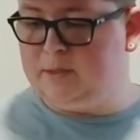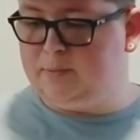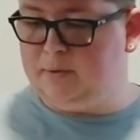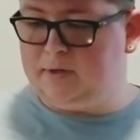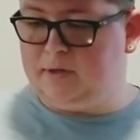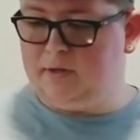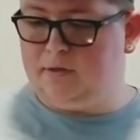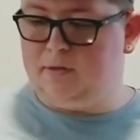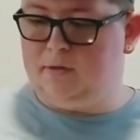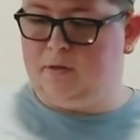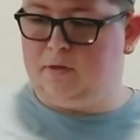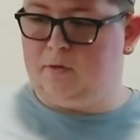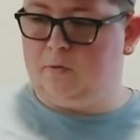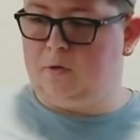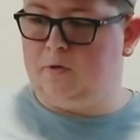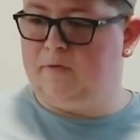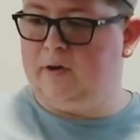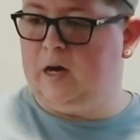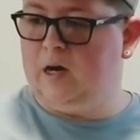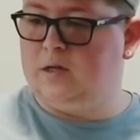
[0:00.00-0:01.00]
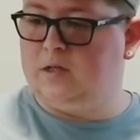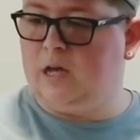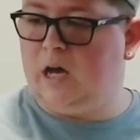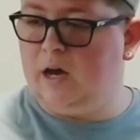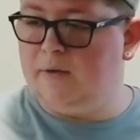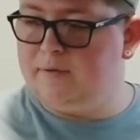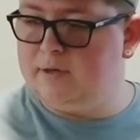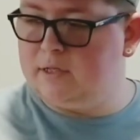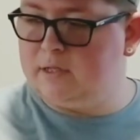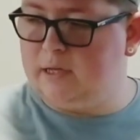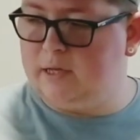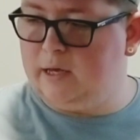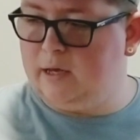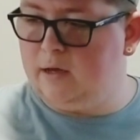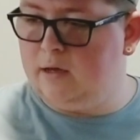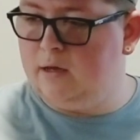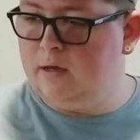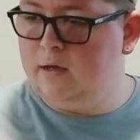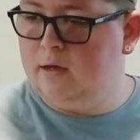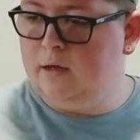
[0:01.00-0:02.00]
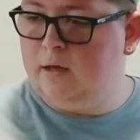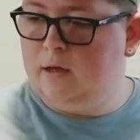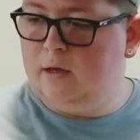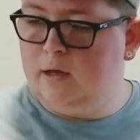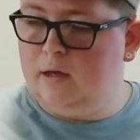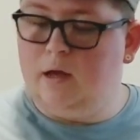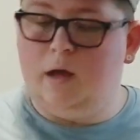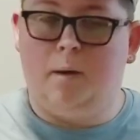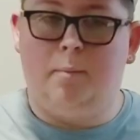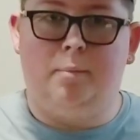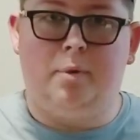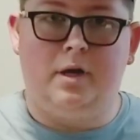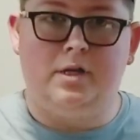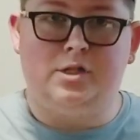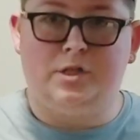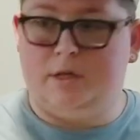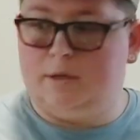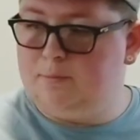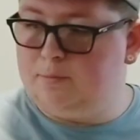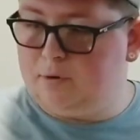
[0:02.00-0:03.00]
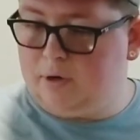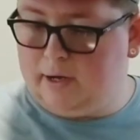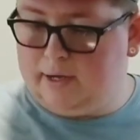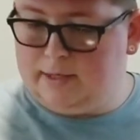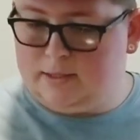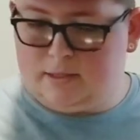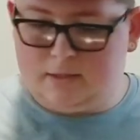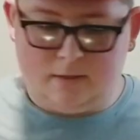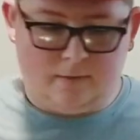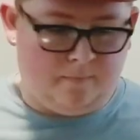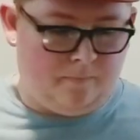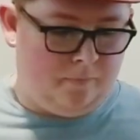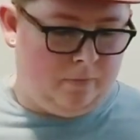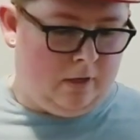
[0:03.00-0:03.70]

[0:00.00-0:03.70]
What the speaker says: but the Thorfire is obviously a budget price.